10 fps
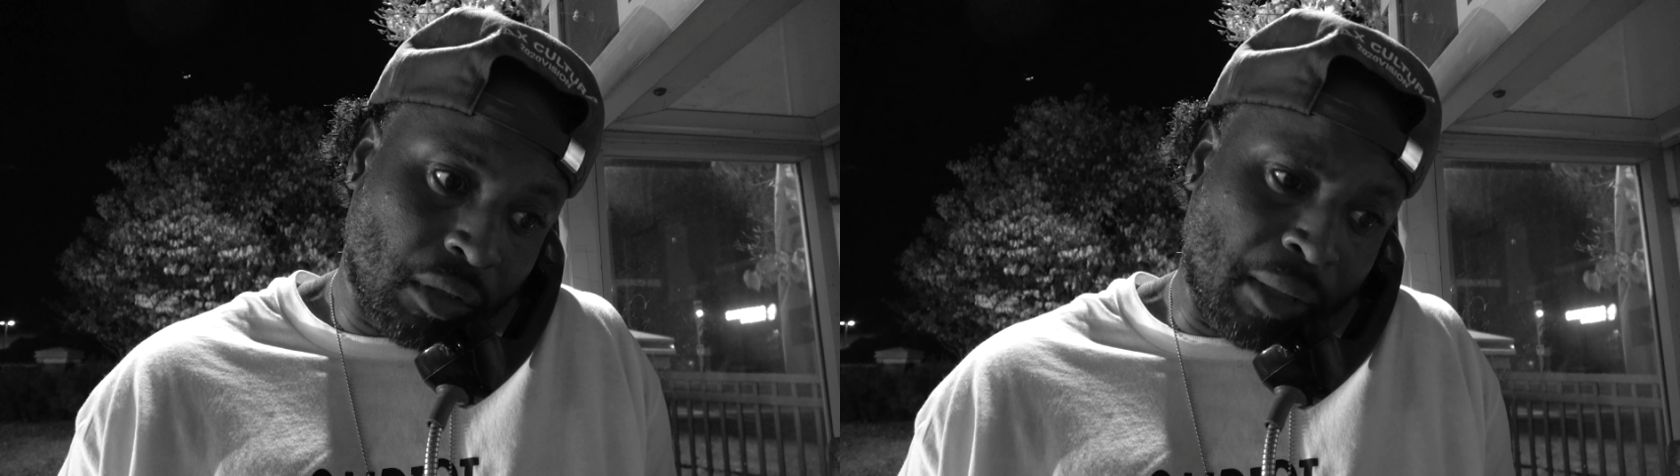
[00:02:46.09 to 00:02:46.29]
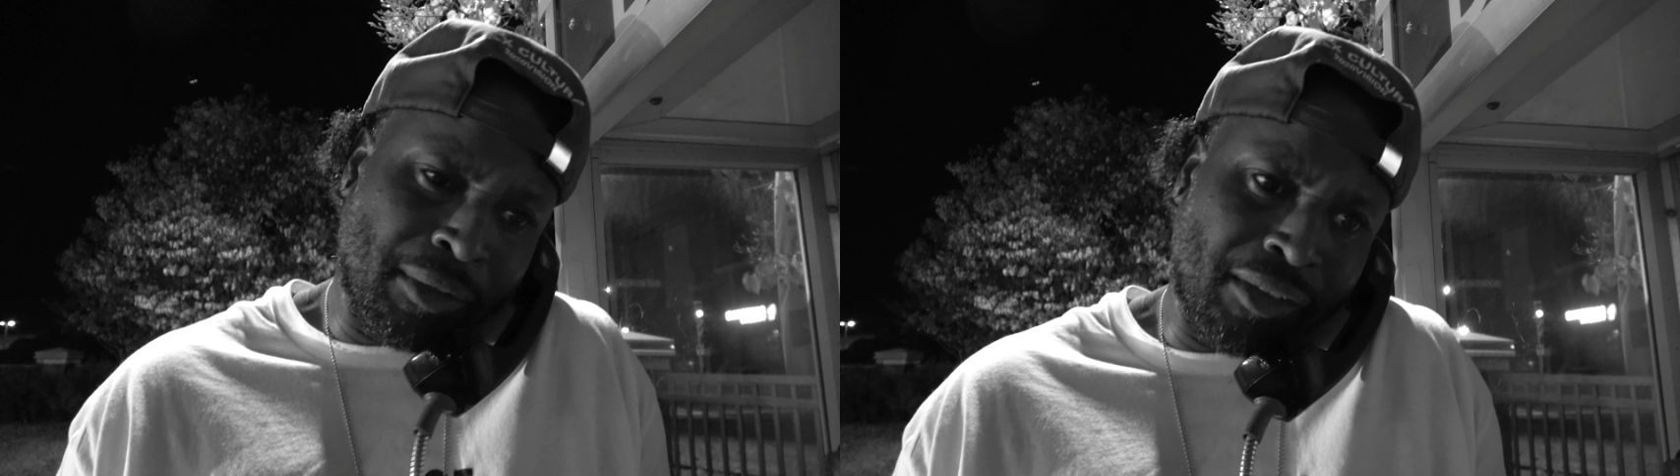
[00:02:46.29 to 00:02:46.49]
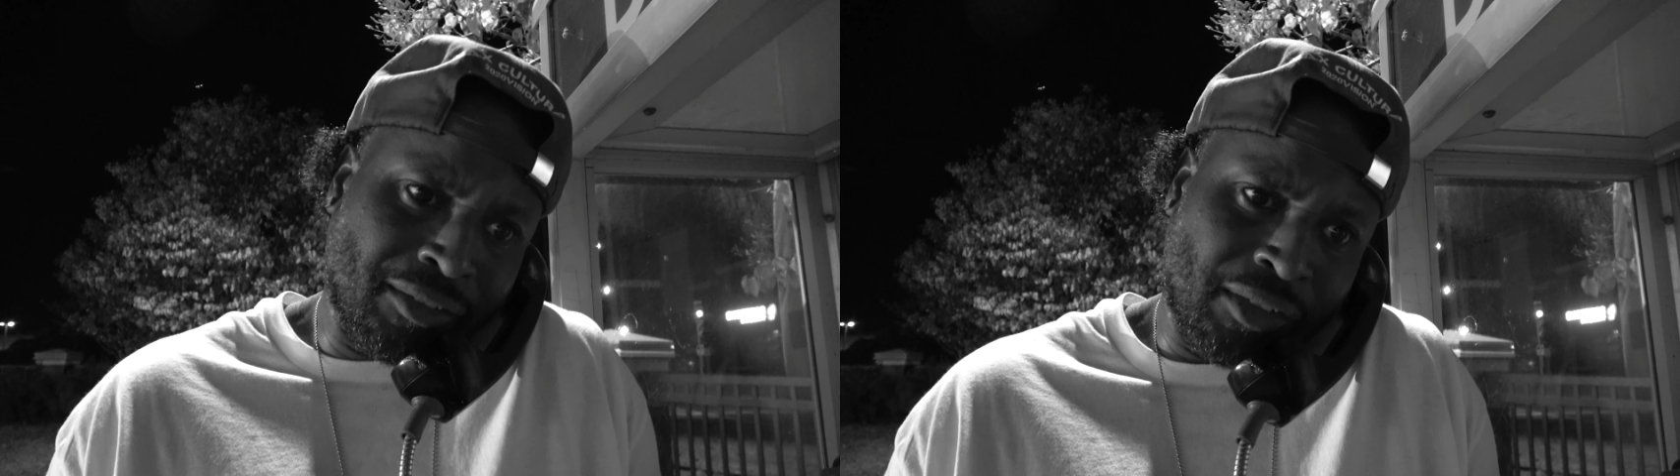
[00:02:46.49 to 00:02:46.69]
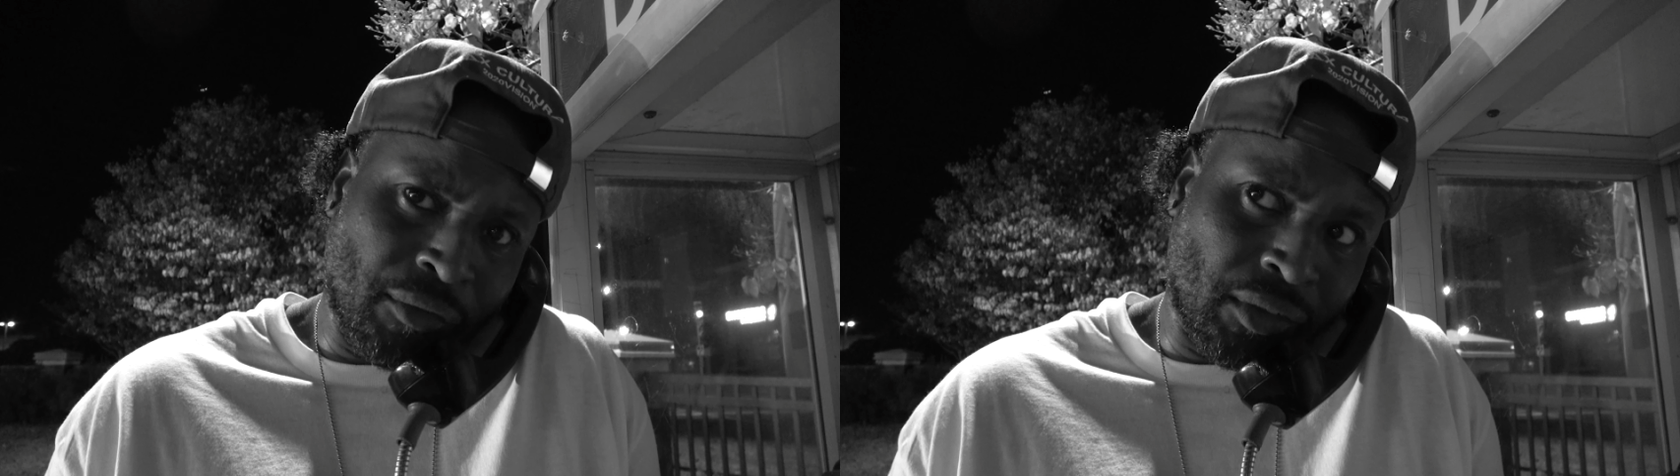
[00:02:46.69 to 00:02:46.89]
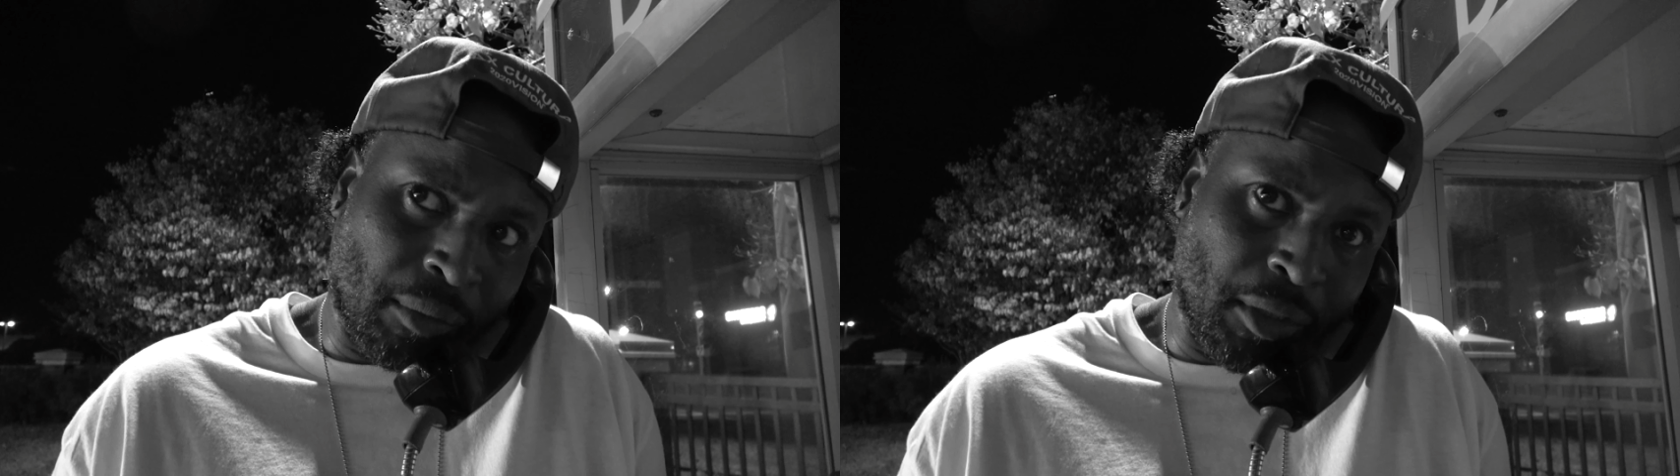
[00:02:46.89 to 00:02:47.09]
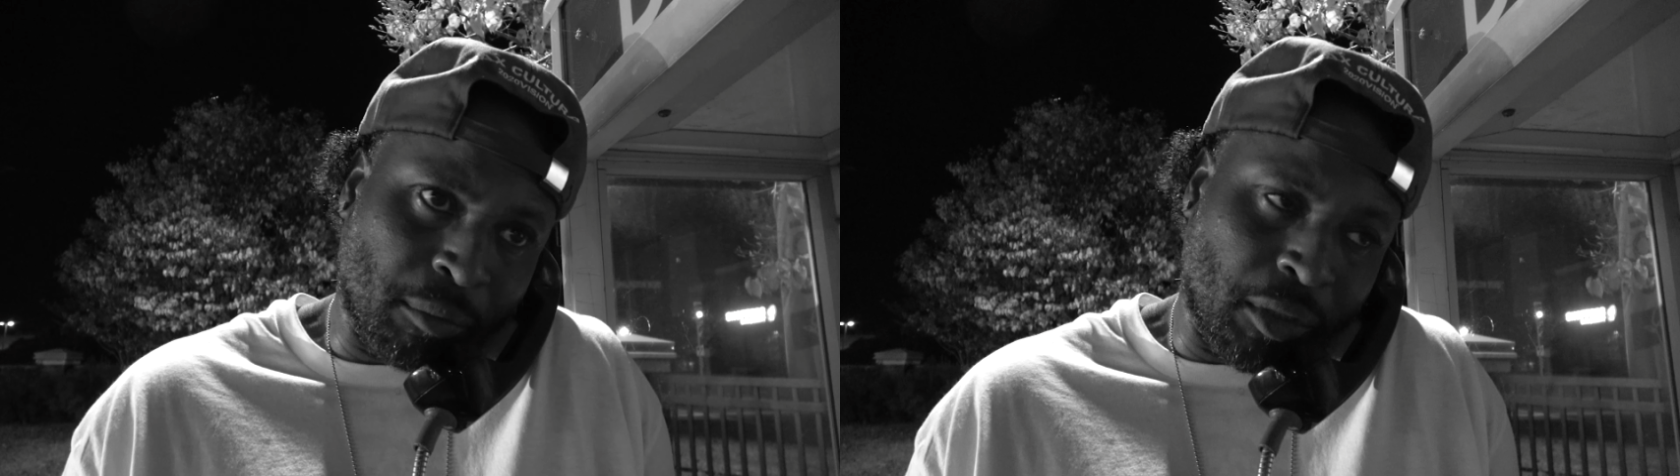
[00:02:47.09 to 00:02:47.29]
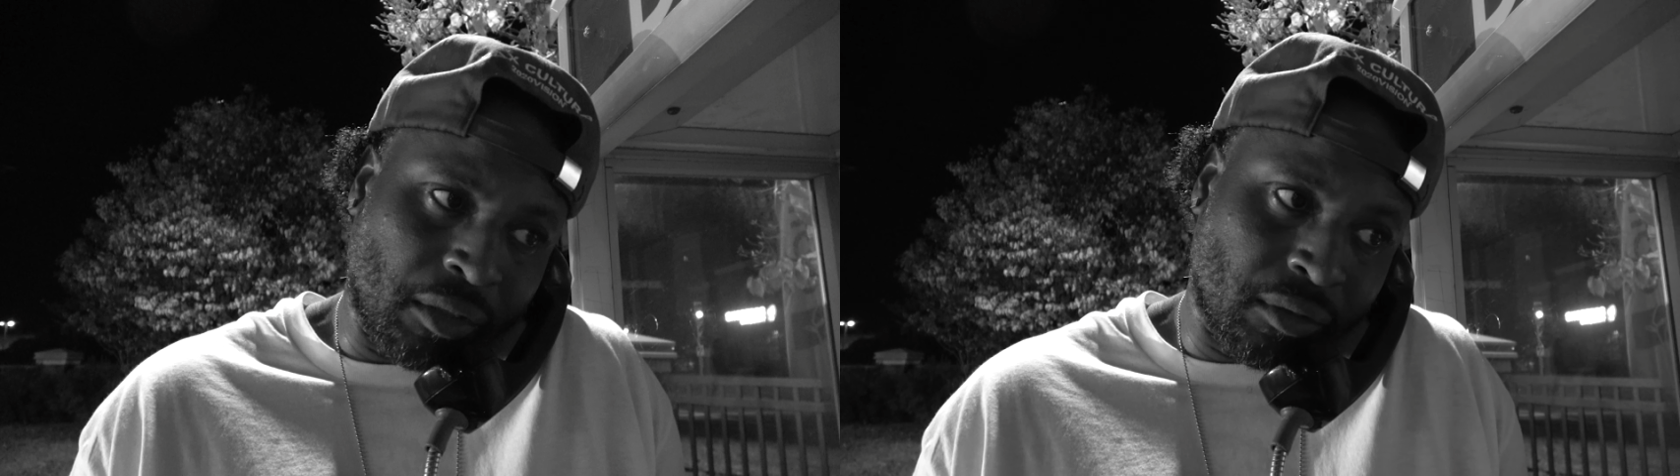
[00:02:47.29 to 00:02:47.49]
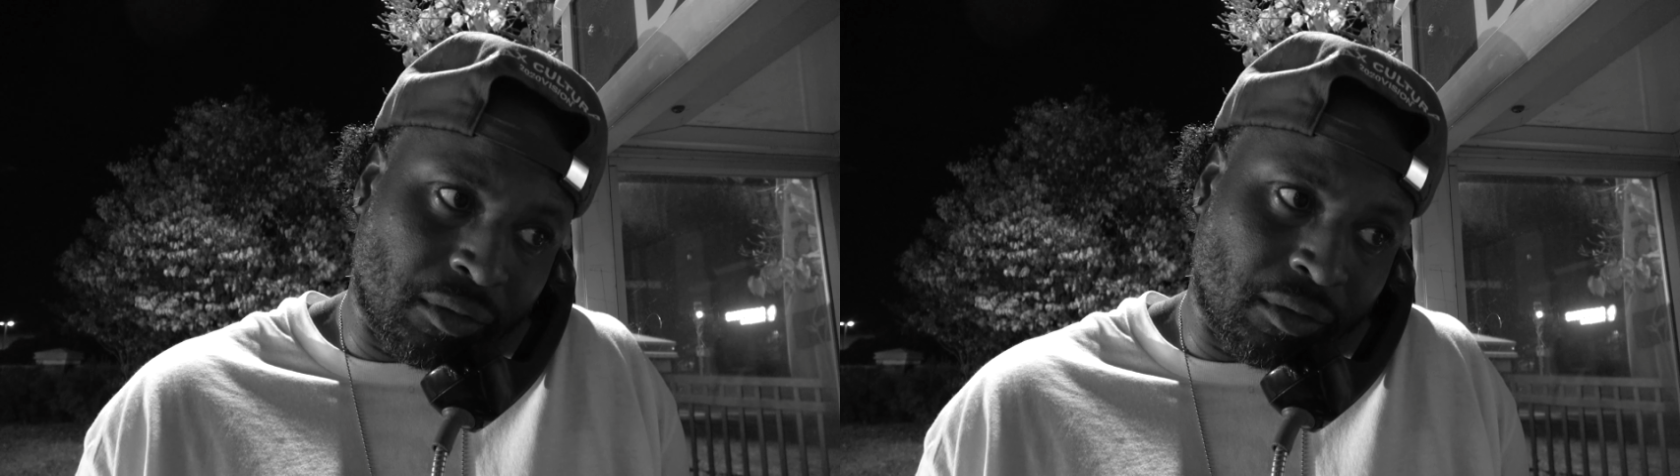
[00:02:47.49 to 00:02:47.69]
I mean, Thanksgiving's coming up,
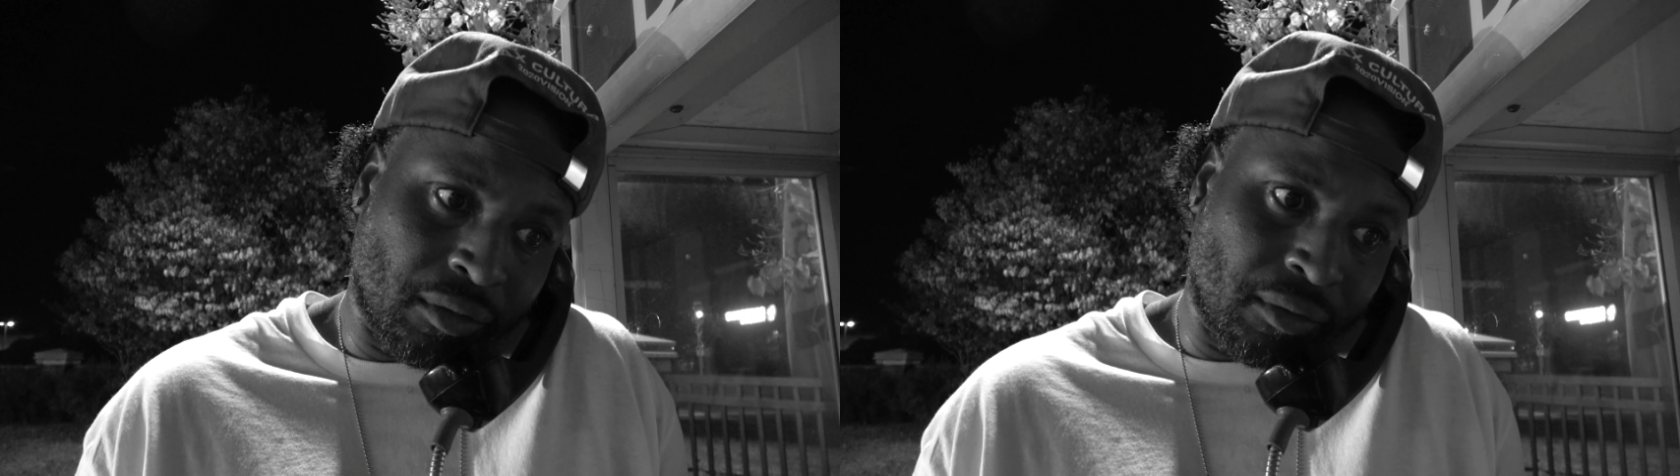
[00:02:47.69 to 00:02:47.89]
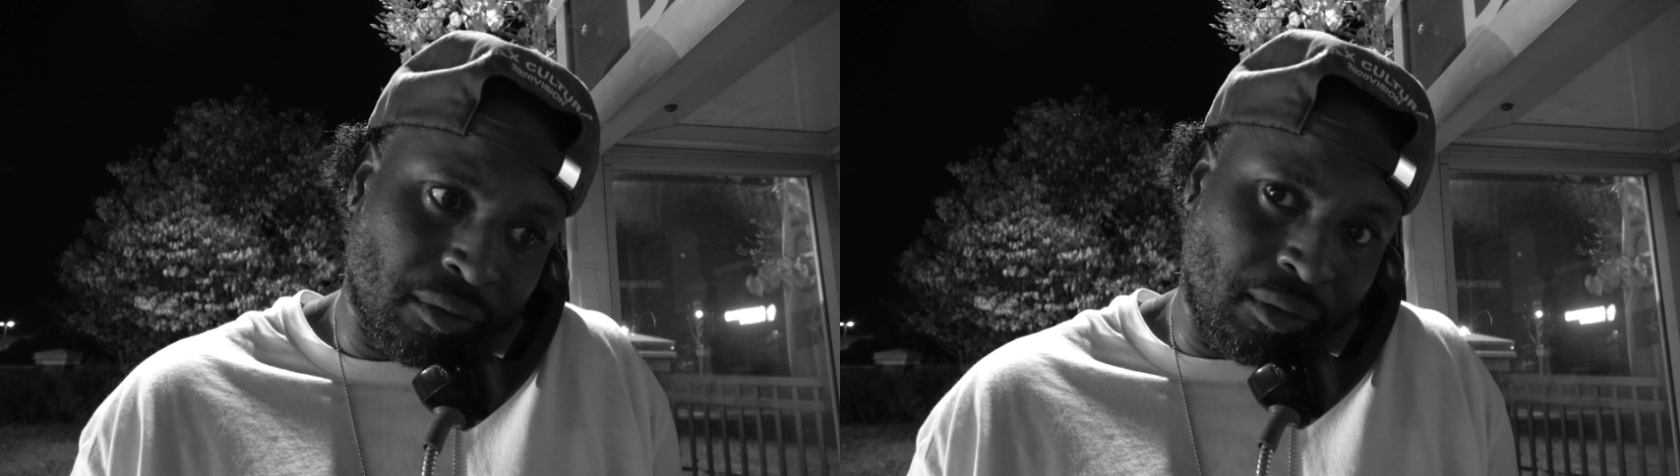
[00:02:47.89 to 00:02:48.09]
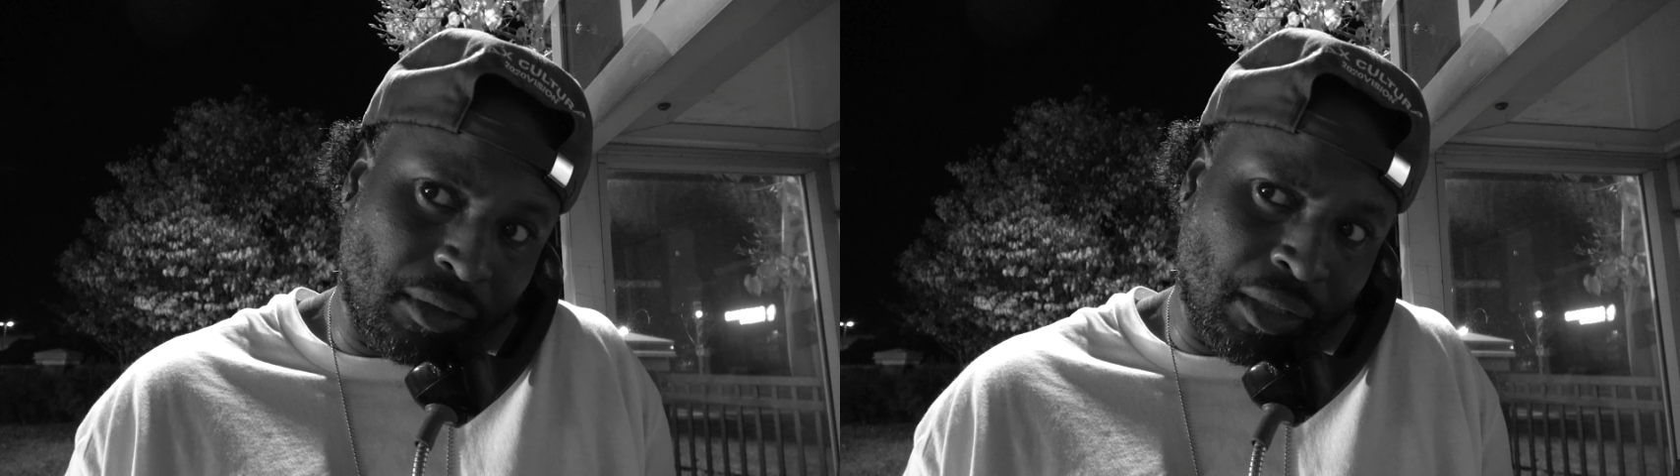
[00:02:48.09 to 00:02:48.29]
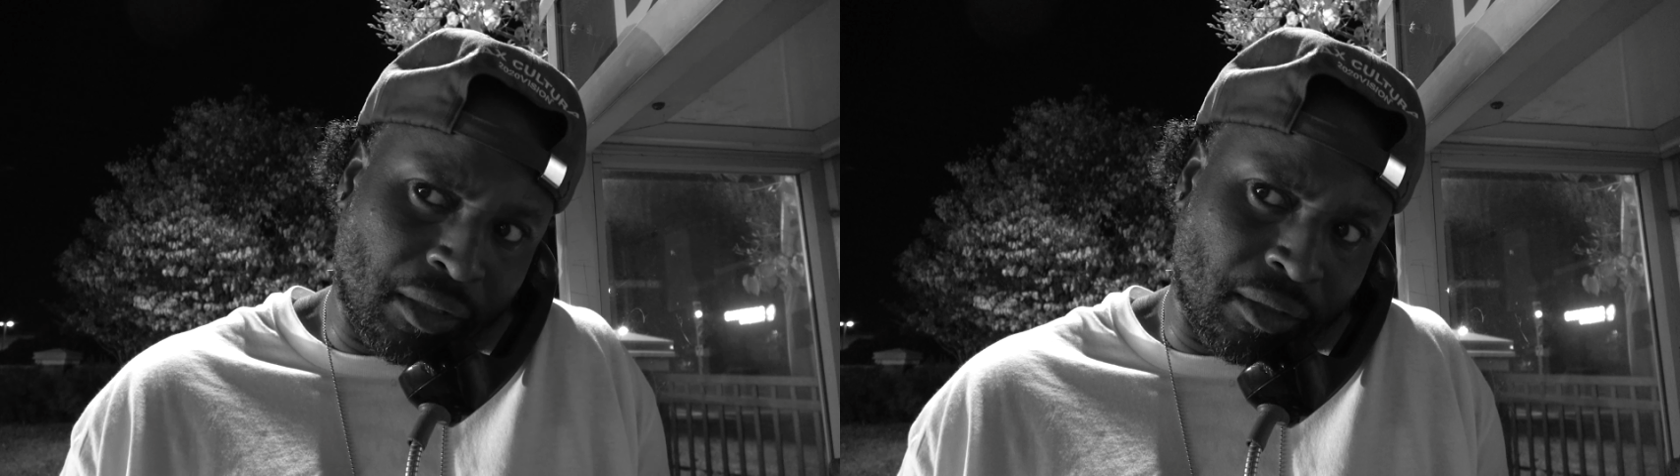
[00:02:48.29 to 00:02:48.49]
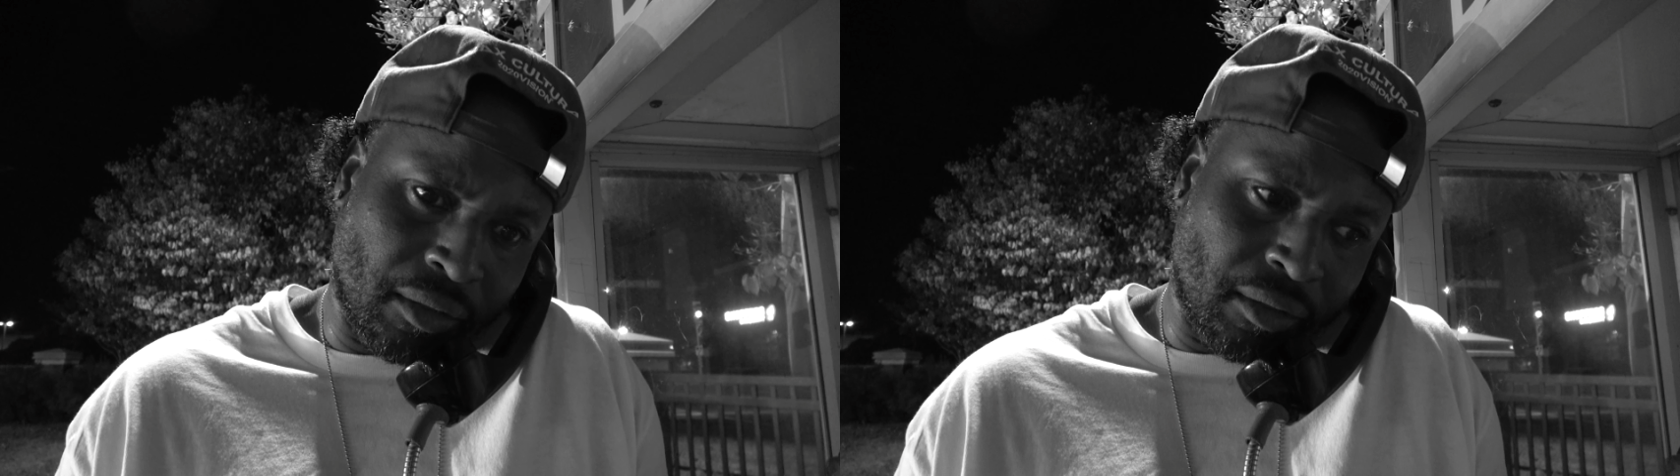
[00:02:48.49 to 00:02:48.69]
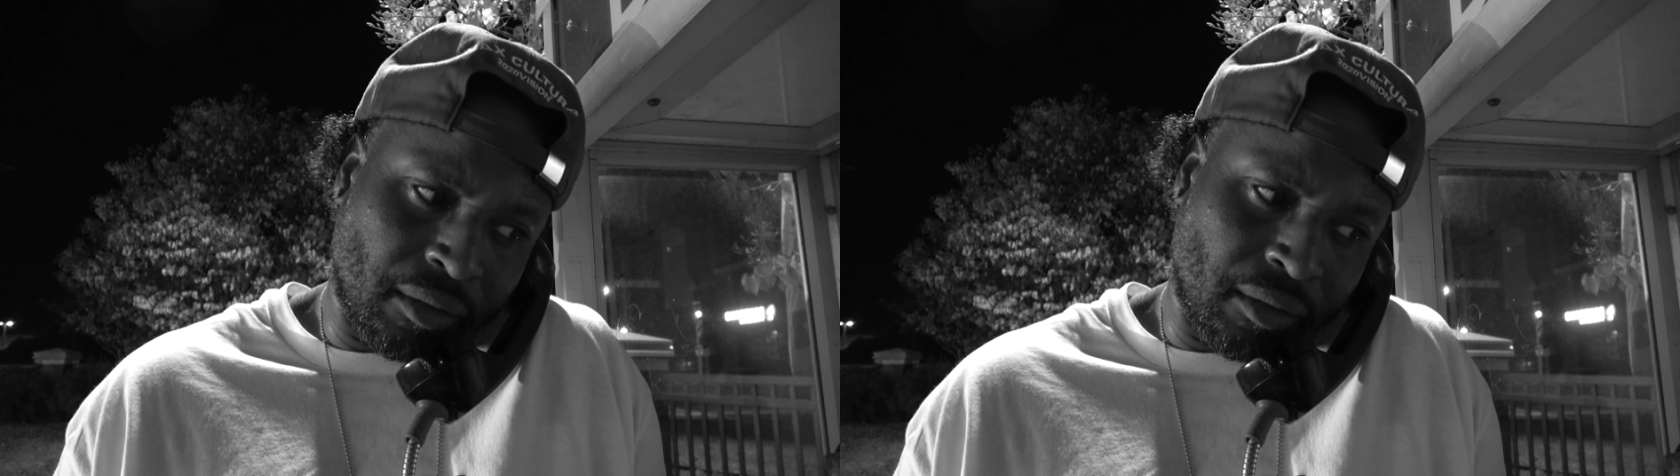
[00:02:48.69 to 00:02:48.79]
right? Yeah.